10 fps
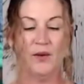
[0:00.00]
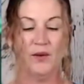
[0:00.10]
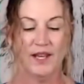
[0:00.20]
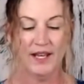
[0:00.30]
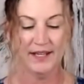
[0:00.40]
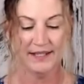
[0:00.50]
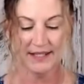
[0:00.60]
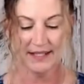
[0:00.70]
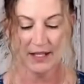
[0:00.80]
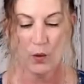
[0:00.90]

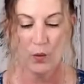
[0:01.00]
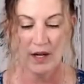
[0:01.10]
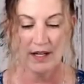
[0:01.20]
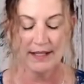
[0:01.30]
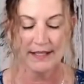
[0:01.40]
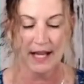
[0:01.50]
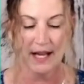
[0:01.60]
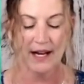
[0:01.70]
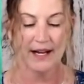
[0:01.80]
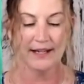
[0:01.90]
this was
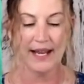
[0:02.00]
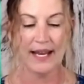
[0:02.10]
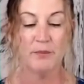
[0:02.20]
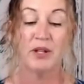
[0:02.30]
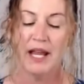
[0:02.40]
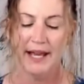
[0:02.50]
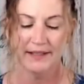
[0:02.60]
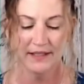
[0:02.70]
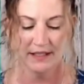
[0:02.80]
on a blend.